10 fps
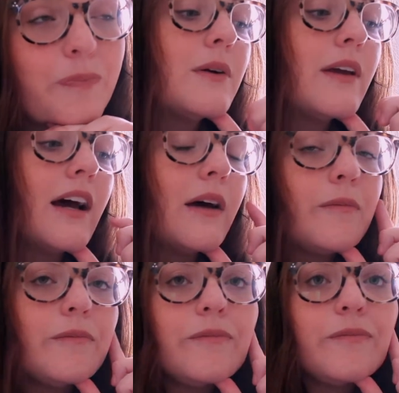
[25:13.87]
So yeah,
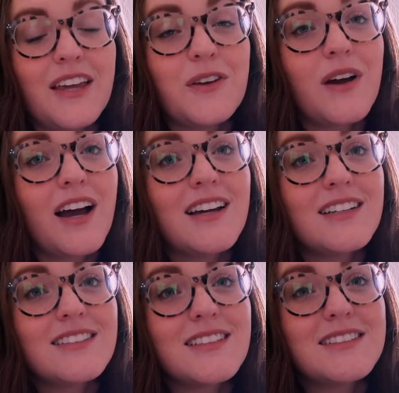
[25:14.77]
thank you
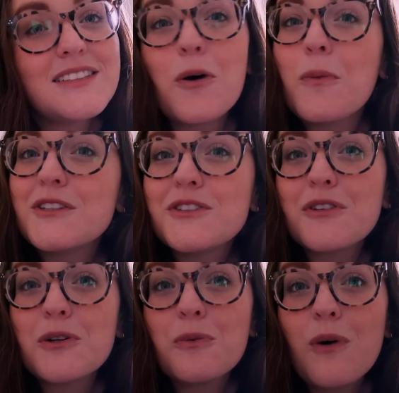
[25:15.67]
guys so much
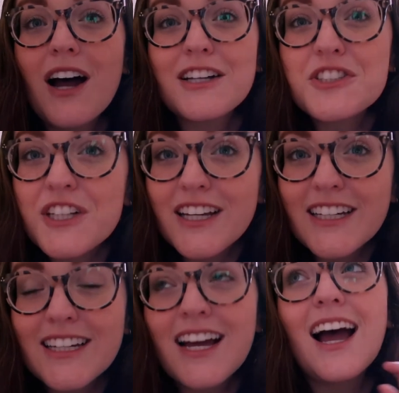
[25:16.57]
for
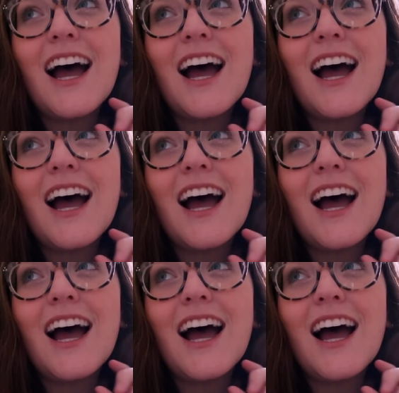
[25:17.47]
watching.